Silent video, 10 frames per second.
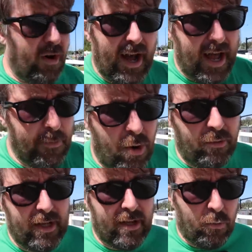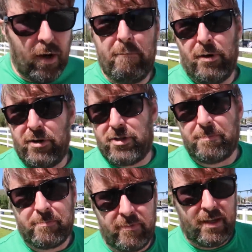I am only one
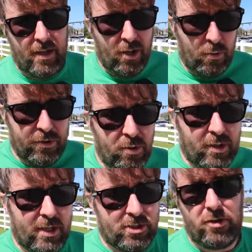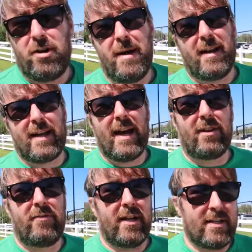person with only a certain amount of
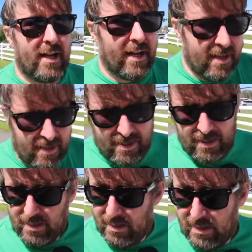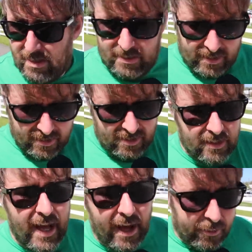calorie intake that is
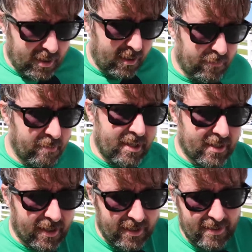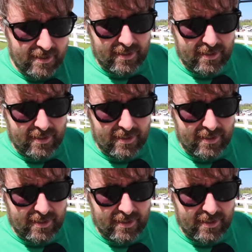allowed for me to,